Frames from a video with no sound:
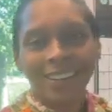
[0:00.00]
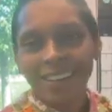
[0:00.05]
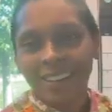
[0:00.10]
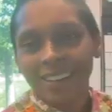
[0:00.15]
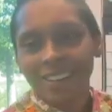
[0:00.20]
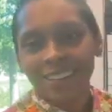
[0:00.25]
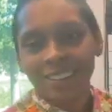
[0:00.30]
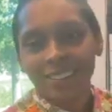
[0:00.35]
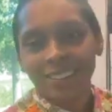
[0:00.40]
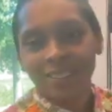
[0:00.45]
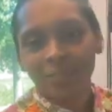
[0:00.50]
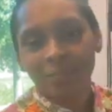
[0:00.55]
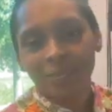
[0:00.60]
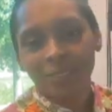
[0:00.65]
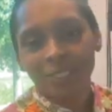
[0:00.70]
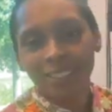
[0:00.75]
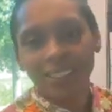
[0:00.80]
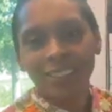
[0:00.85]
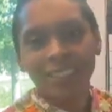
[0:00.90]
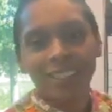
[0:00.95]
Alright,
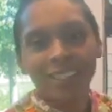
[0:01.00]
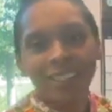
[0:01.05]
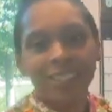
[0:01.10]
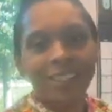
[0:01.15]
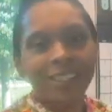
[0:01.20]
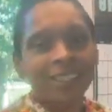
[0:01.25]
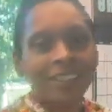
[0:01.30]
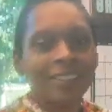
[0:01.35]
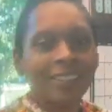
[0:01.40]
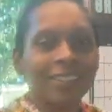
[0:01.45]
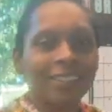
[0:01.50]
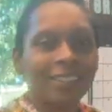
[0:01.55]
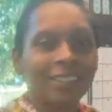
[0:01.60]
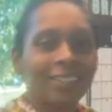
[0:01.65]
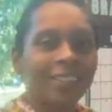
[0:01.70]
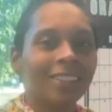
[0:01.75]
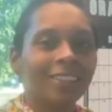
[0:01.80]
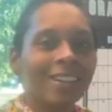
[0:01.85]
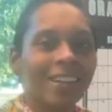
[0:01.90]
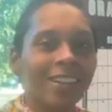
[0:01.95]
appreciate it.
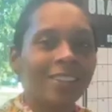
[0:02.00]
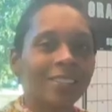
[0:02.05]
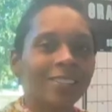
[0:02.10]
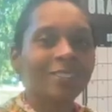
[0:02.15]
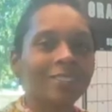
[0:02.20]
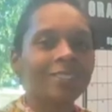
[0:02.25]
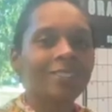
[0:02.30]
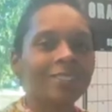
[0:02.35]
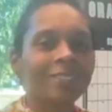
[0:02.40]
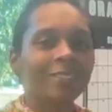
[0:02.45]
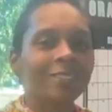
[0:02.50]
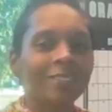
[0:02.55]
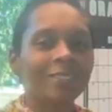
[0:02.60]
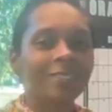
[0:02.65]
Gratitude.